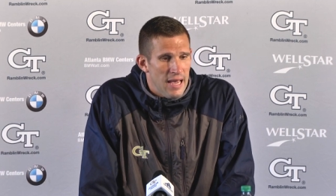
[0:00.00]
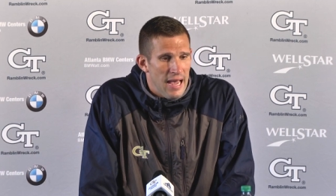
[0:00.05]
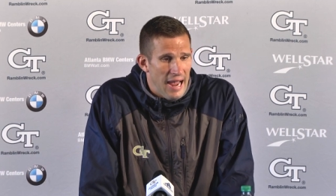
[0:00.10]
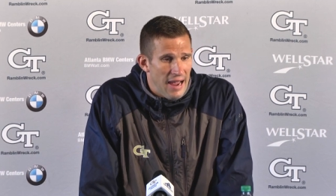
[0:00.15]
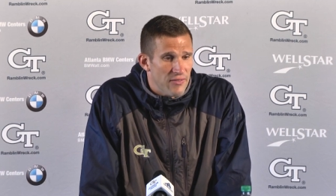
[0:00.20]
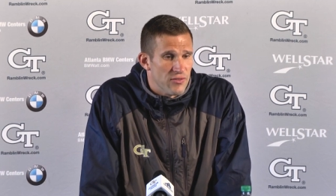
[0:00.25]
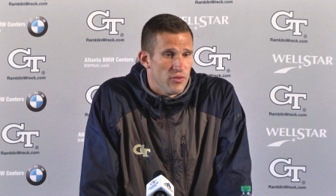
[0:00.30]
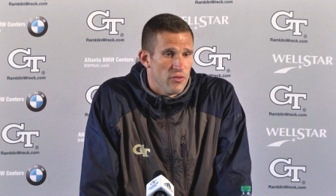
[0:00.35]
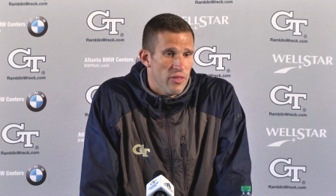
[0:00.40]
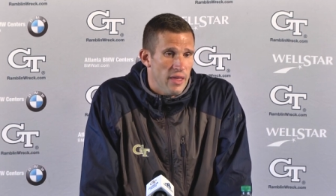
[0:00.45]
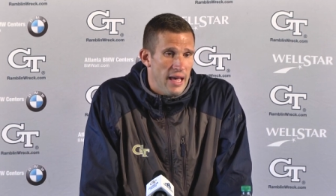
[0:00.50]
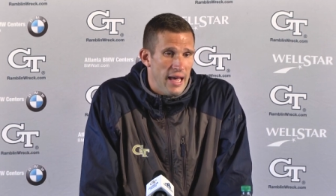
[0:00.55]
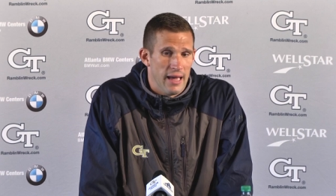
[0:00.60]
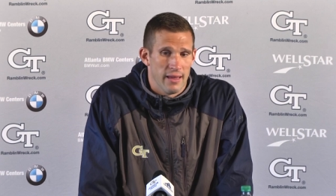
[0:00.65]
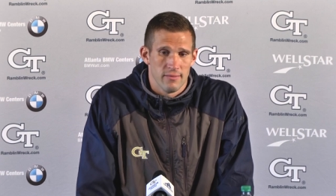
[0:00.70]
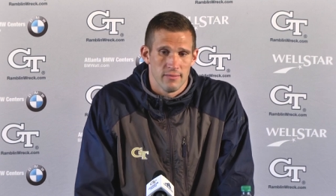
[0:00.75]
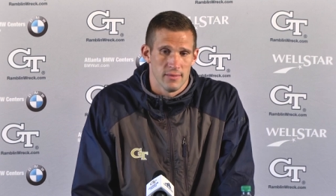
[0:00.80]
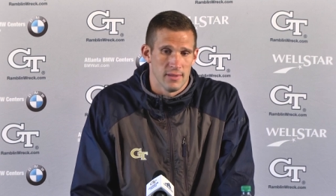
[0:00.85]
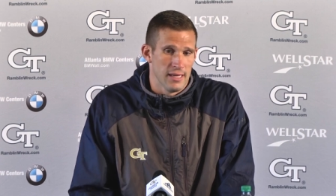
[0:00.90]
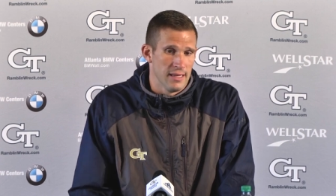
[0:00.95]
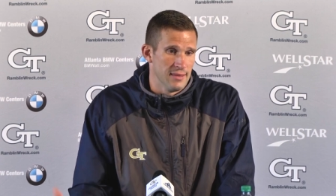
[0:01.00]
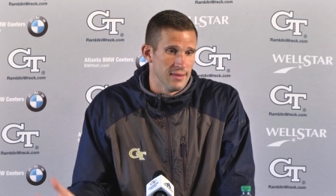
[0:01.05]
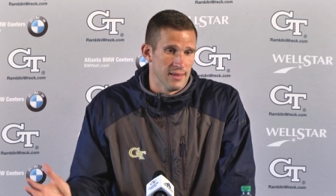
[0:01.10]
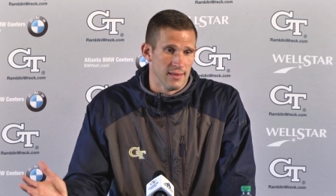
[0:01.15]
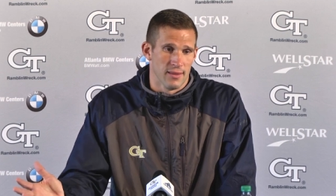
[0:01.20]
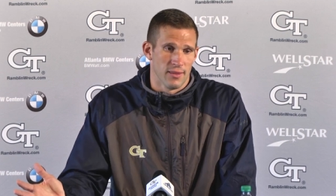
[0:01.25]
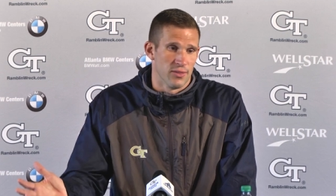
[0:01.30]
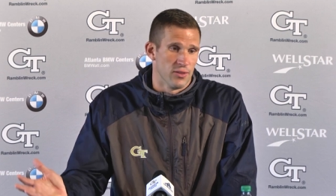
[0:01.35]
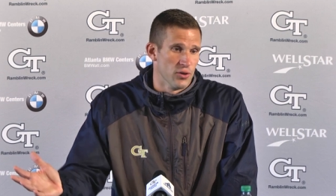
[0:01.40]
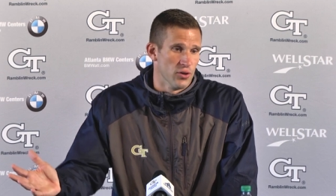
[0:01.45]
After that, I
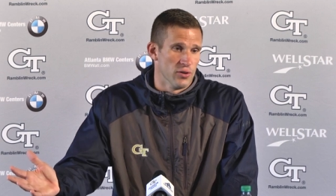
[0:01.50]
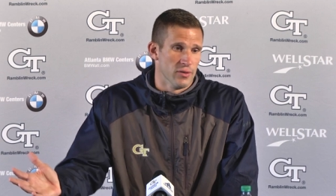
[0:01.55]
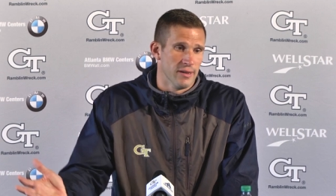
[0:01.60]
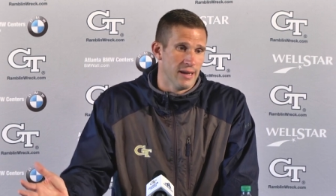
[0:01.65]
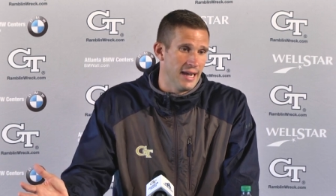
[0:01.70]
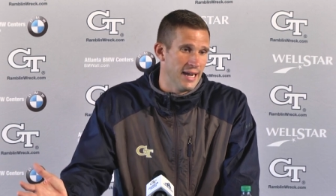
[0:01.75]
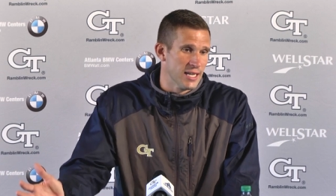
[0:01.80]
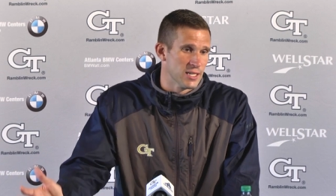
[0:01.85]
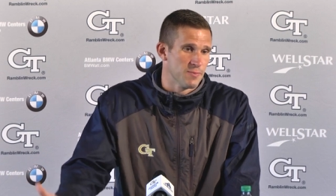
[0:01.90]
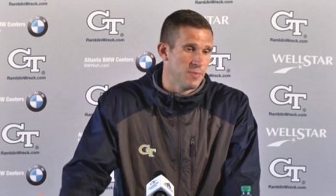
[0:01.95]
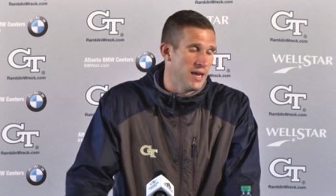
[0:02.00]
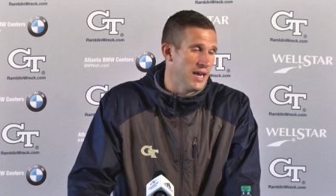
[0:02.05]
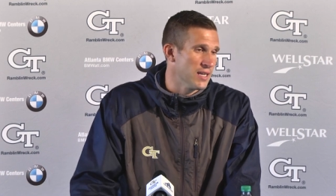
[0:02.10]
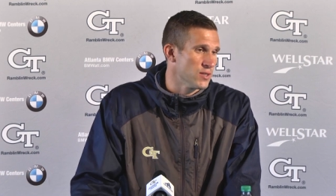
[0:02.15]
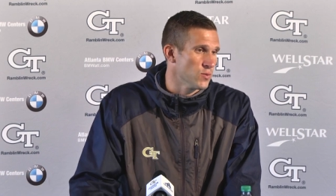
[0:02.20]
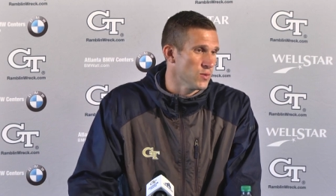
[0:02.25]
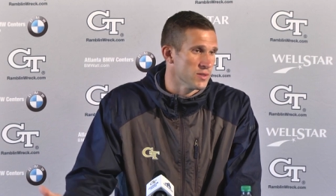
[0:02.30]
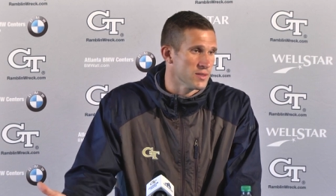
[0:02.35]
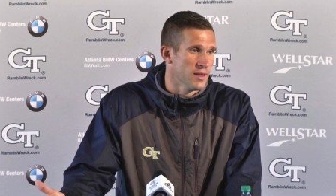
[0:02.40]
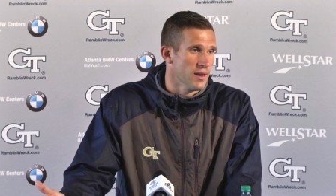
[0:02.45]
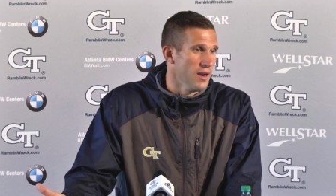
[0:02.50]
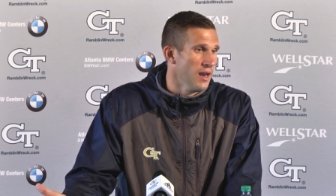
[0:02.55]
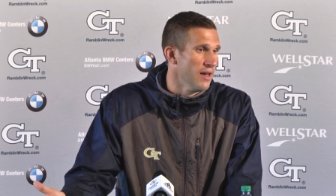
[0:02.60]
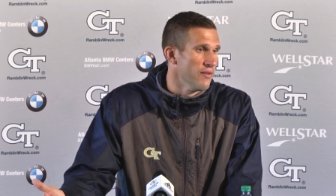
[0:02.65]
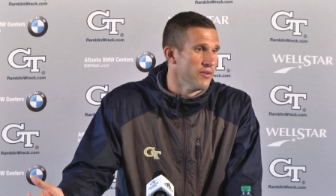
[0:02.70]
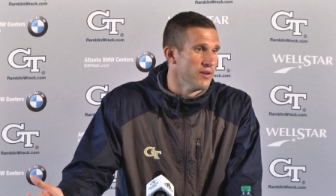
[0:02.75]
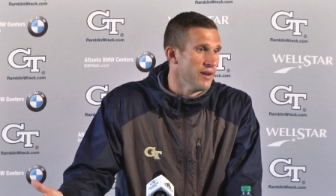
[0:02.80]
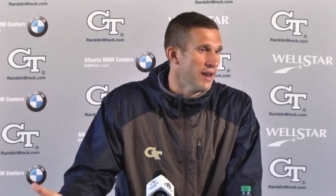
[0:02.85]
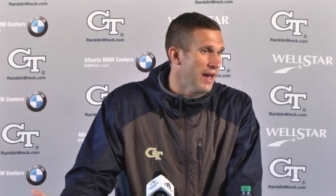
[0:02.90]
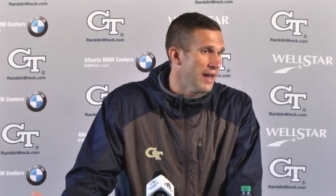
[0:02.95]
think the third highest pass was an
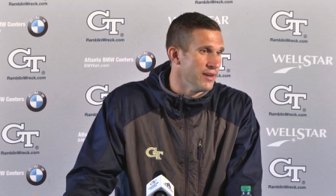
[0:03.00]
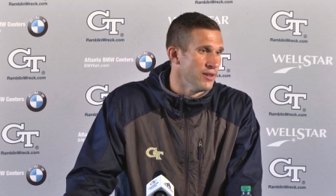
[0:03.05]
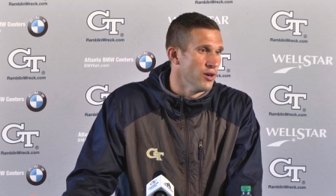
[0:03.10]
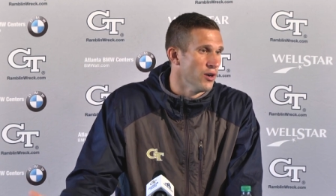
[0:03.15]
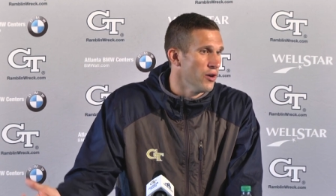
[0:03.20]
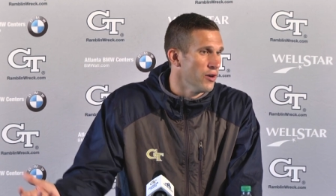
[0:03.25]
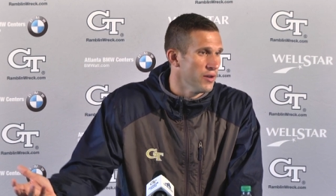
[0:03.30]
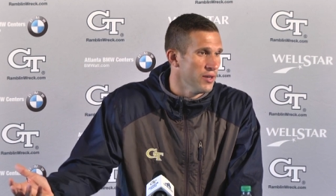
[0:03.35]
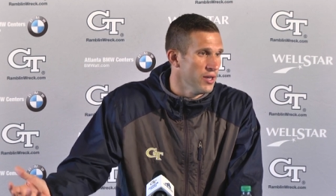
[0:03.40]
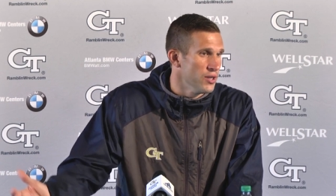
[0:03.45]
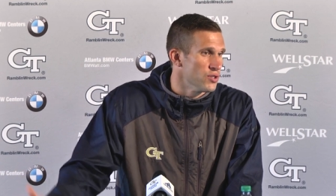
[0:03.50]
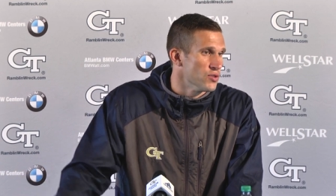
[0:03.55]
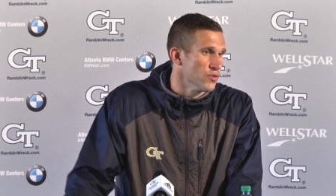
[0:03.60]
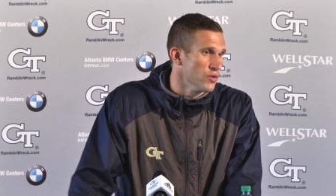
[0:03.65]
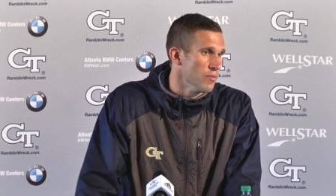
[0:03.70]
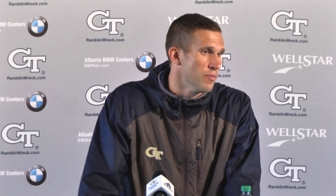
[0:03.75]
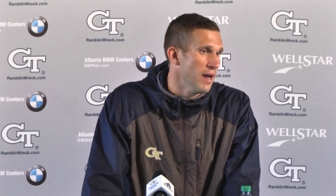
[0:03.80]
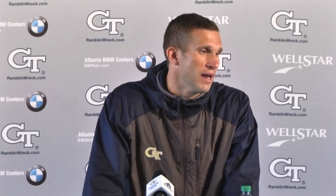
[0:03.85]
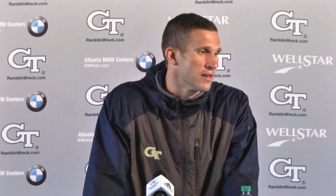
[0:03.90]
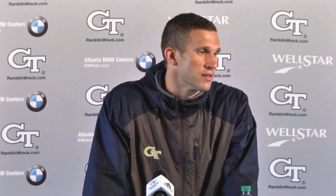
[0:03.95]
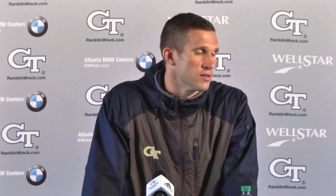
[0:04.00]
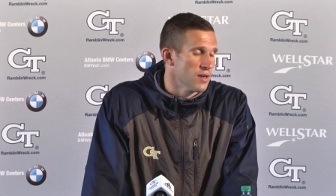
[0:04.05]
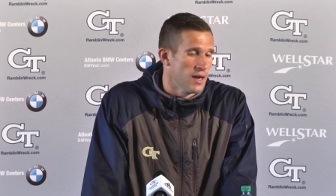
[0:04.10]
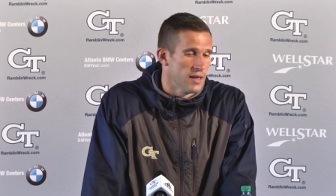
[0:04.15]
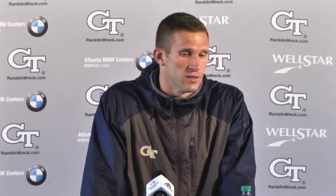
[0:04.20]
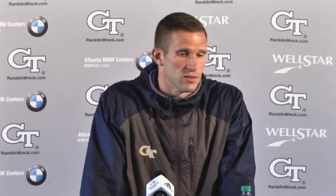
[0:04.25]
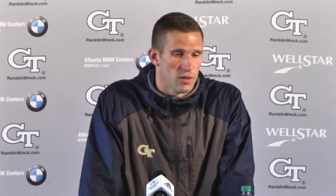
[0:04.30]
11-9-yard hitch on the backside.